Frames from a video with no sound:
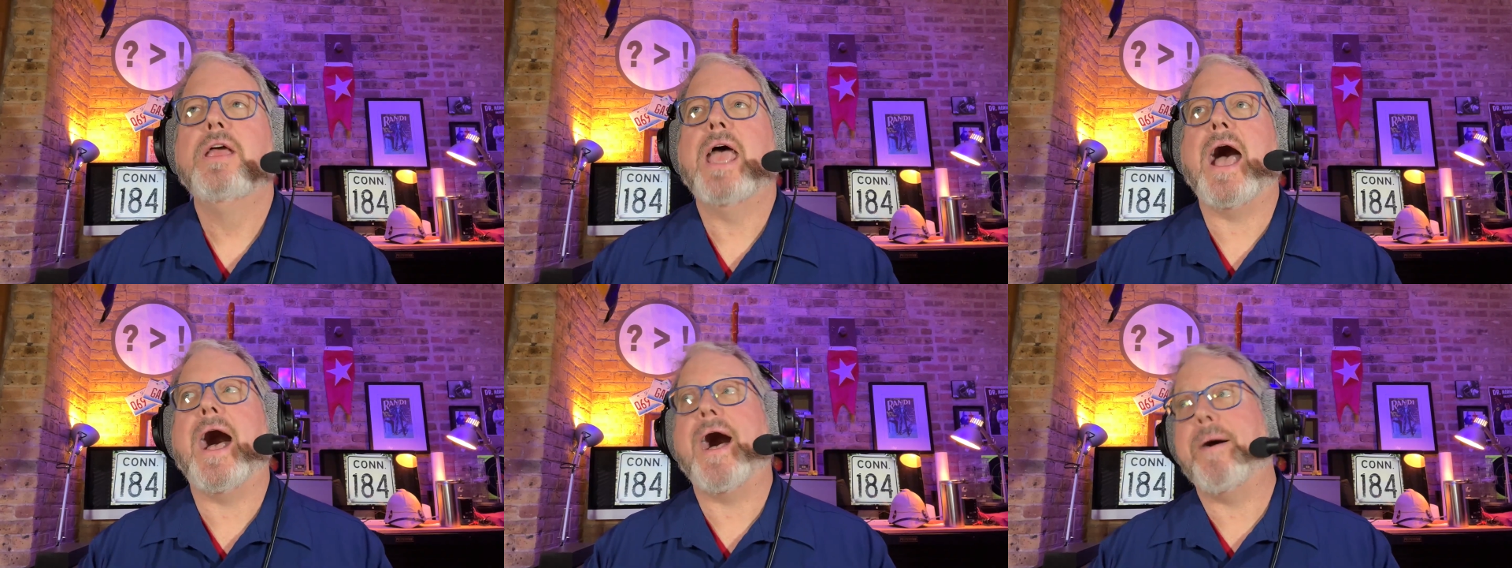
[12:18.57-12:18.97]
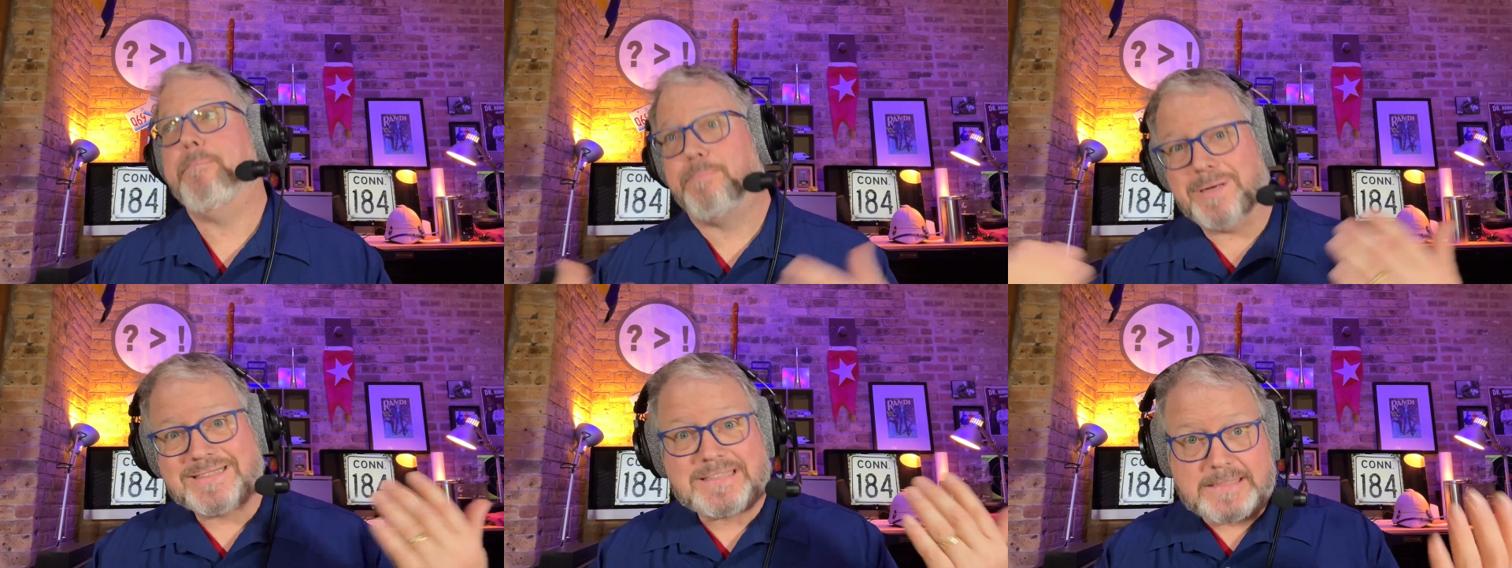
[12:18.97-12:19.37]

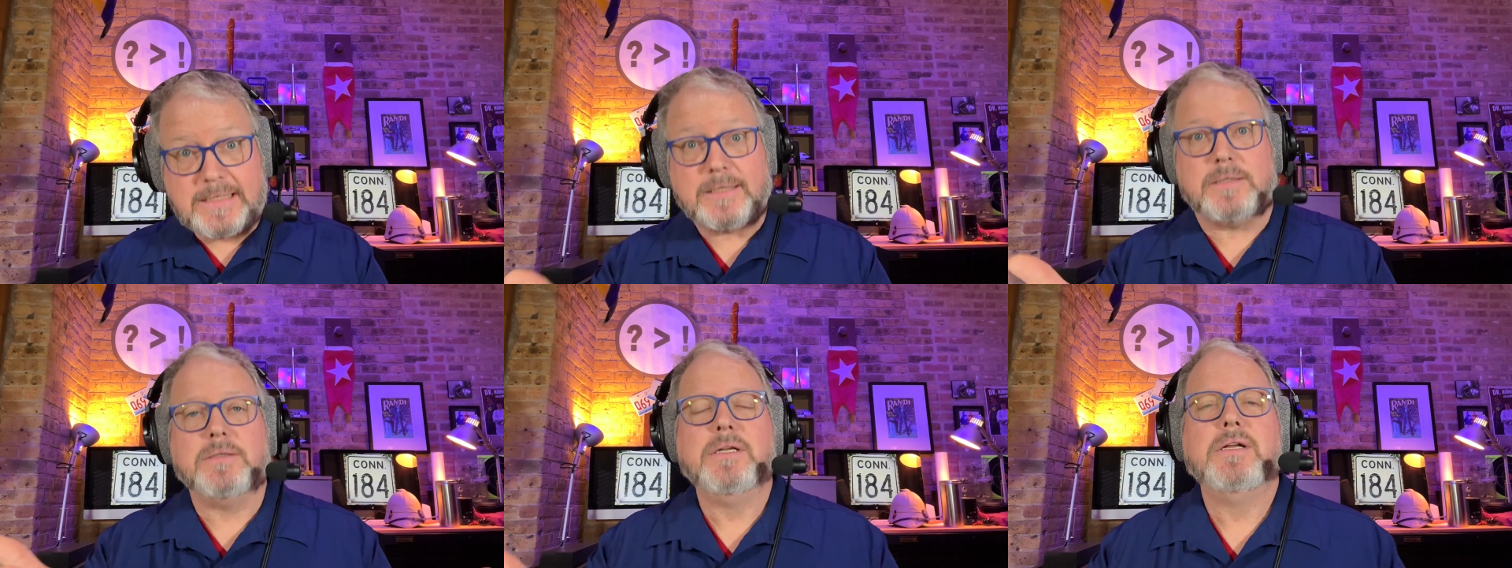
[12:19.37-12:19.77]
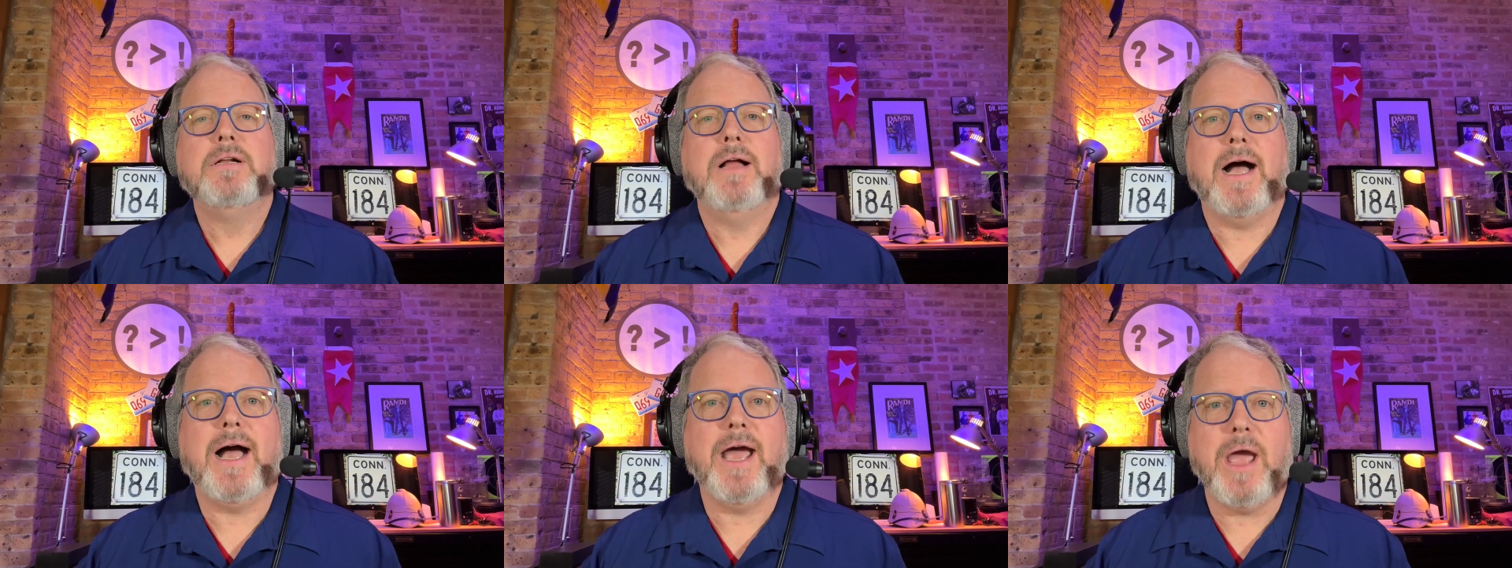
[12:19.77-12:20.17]
But still,
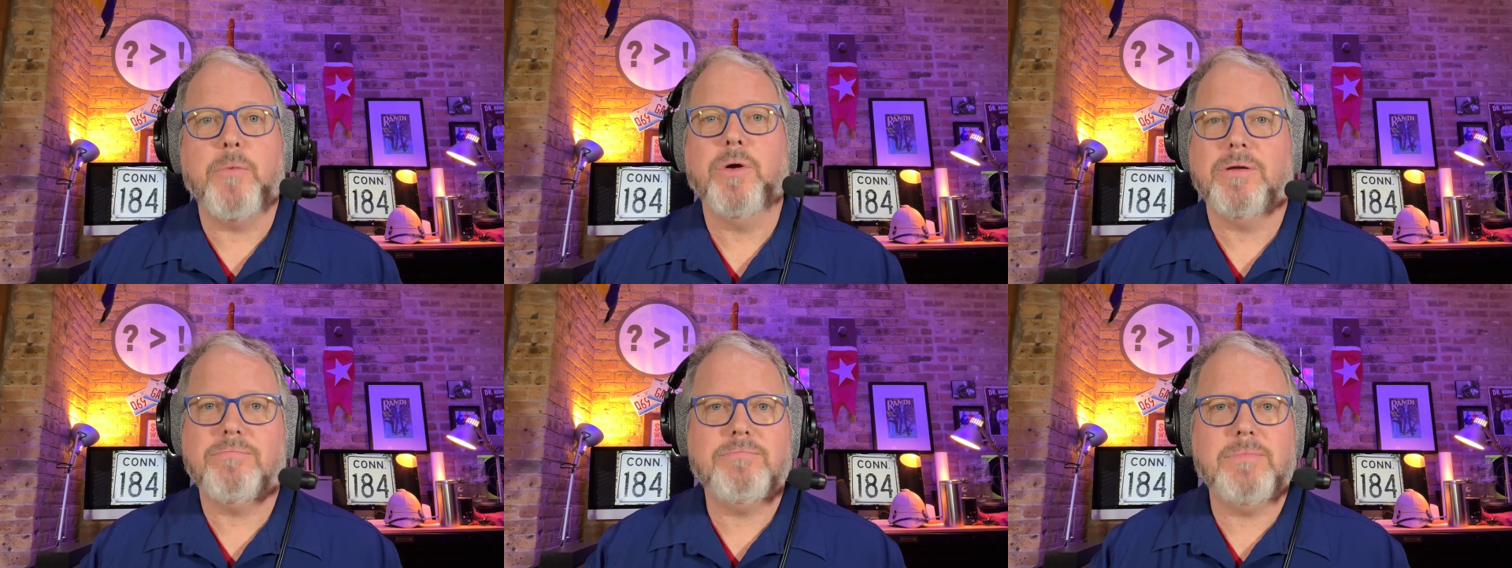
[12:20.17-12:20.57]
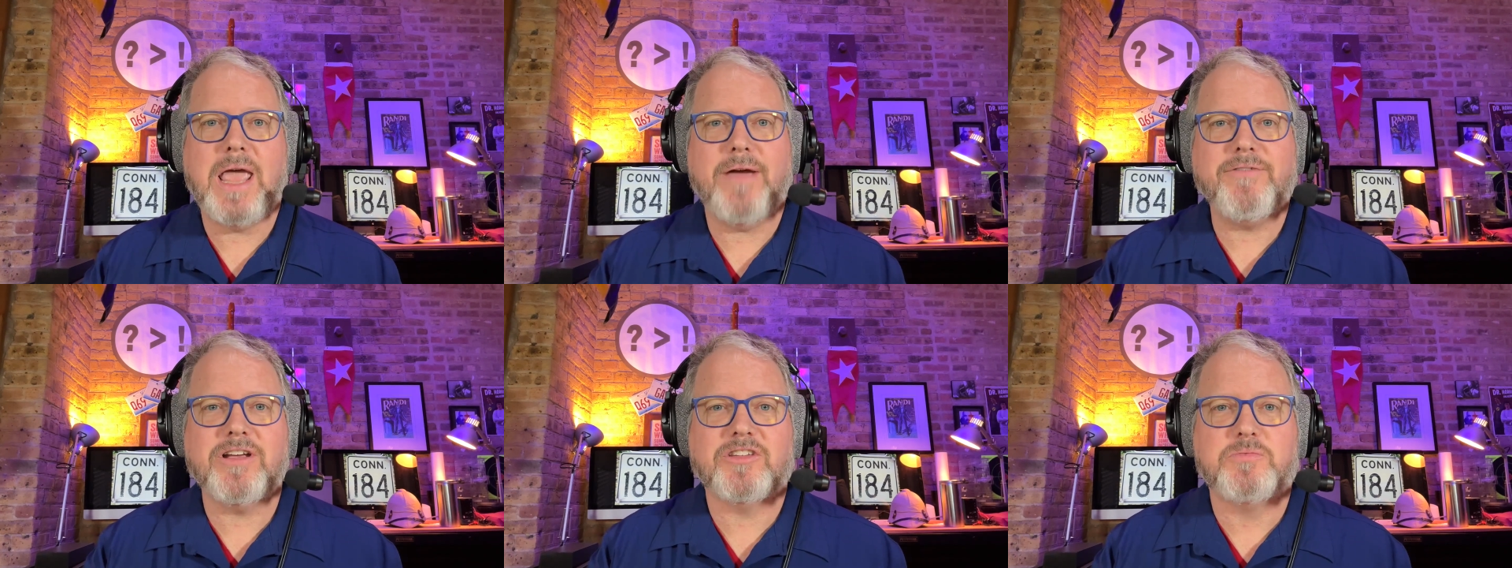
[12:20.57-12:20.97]

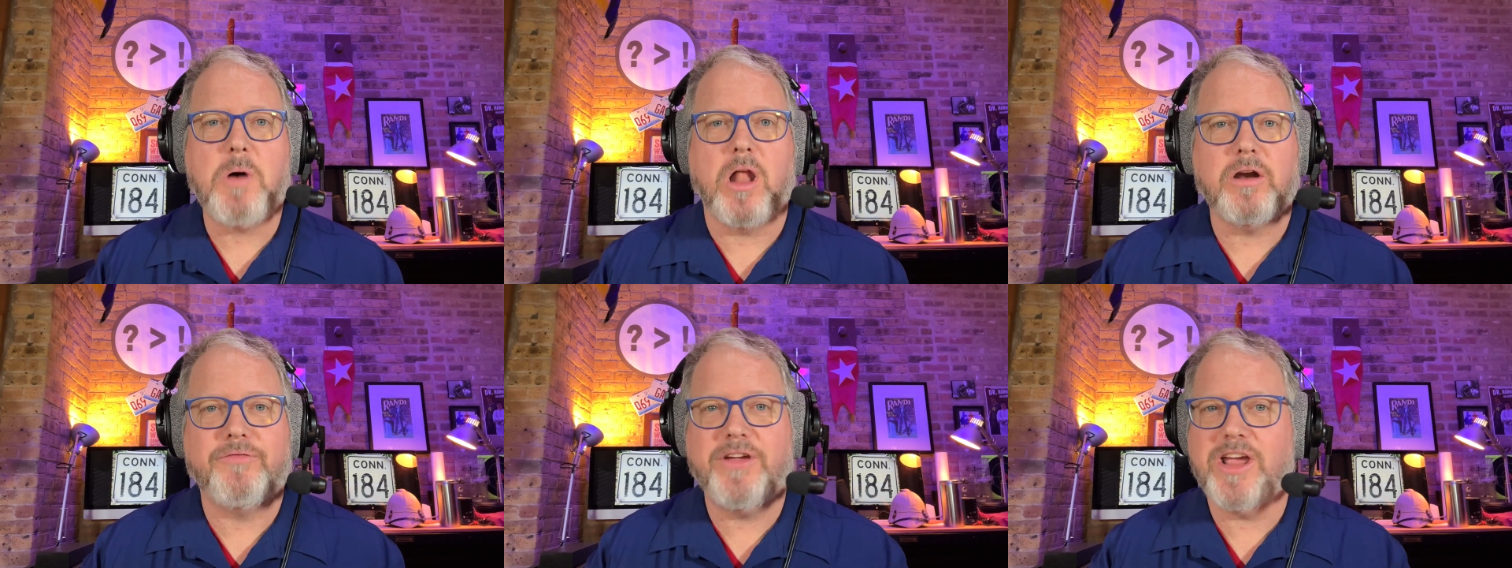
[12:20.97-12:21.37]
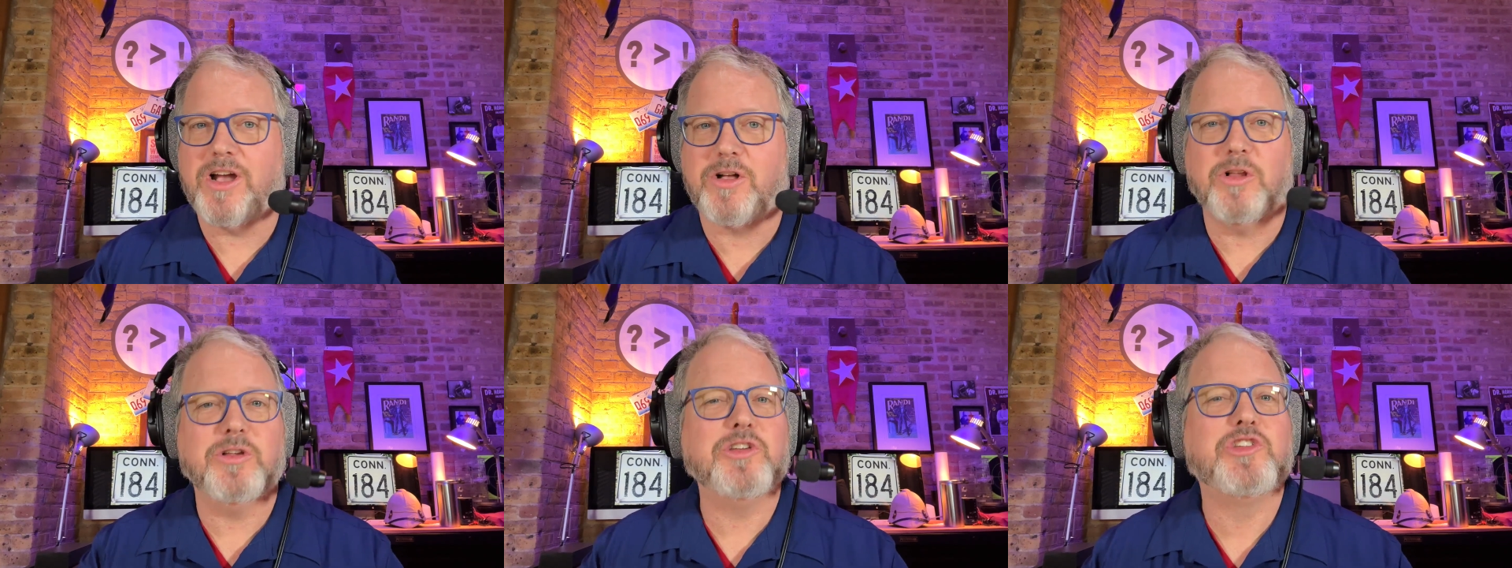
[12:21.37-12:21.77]
having a smaller
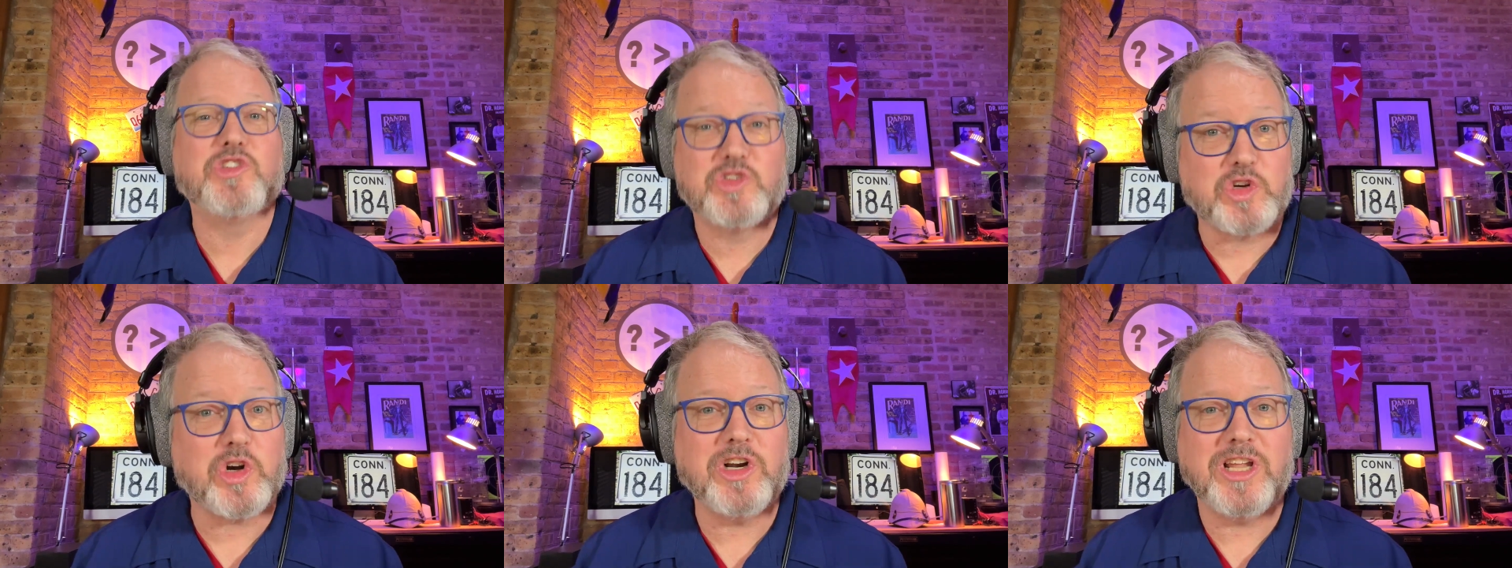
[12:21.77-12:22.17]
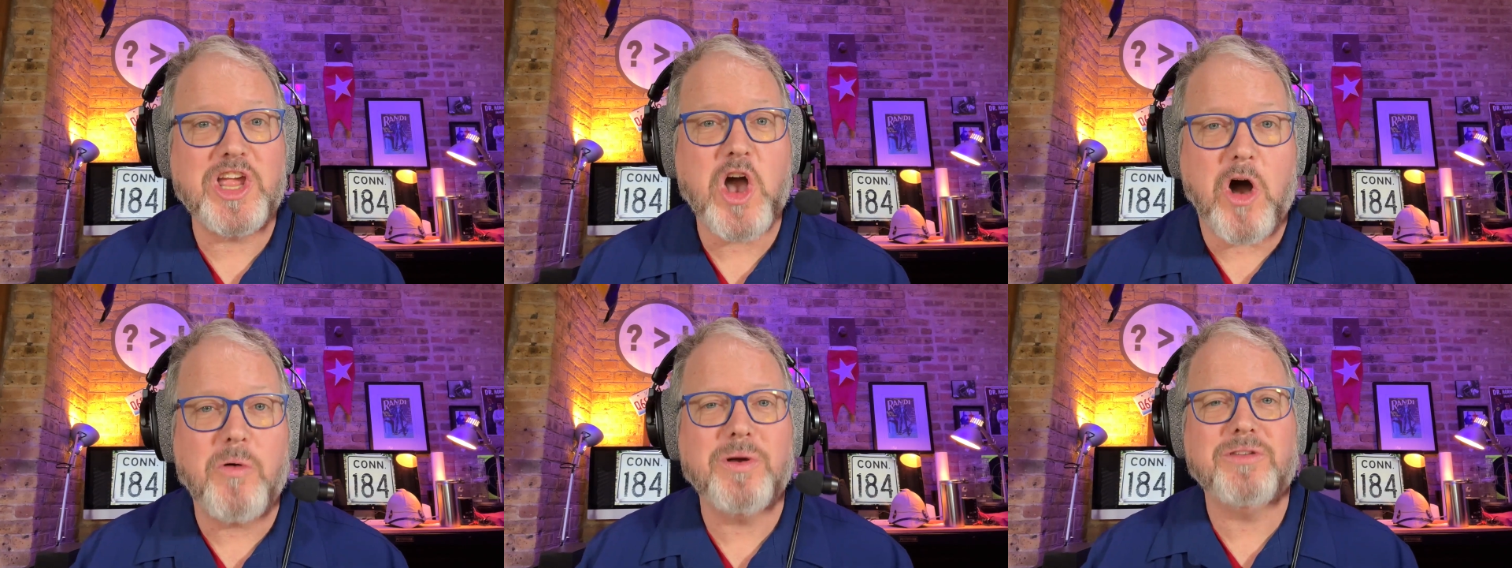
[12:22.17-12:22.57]
vehicle is certainly
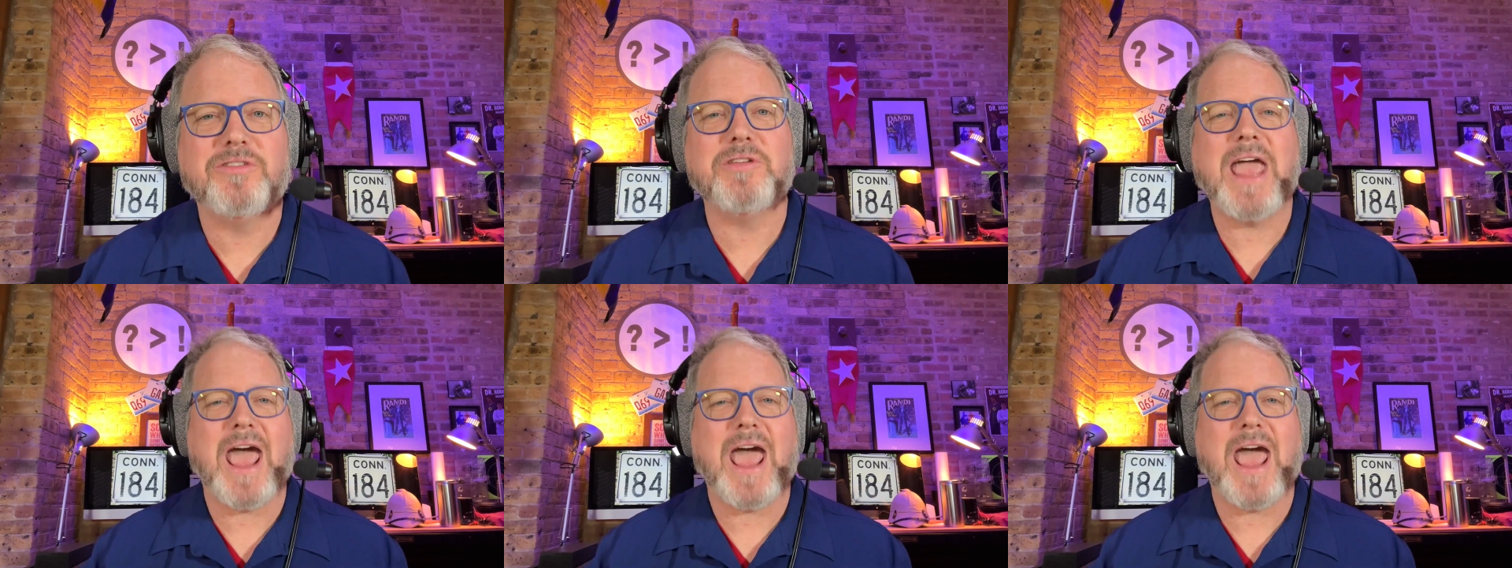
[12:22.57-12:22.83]
always